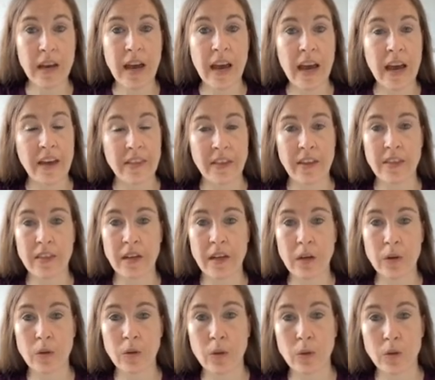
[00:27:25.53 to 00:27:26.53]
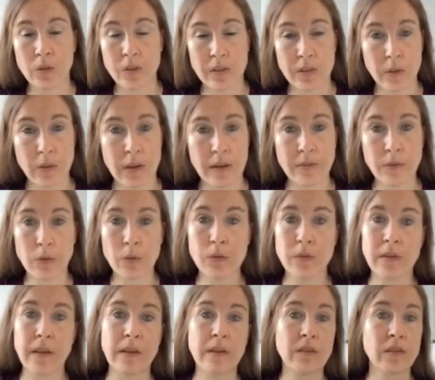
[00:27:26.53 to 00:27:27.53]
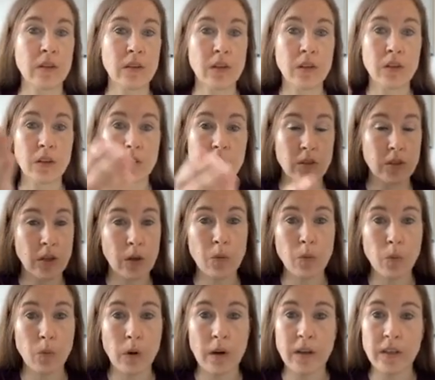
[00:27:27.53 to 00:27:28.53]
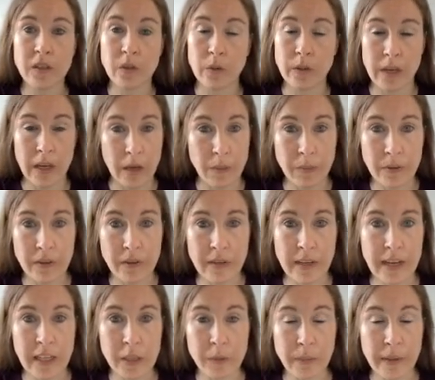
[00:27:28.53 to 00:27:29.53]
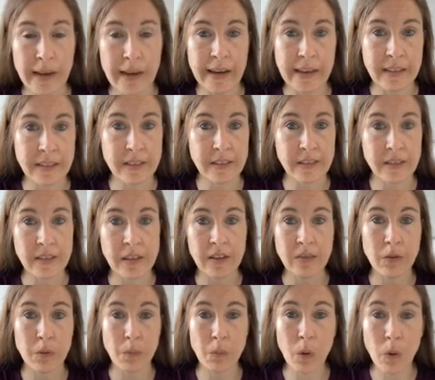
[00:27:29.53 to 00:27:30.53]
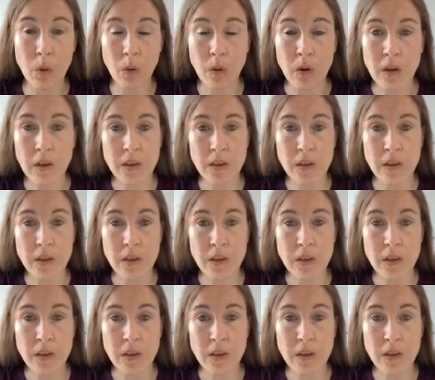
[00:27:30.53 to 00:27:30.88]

And then the low cortisol levels then don't work to inhibit the HPA-axis even more.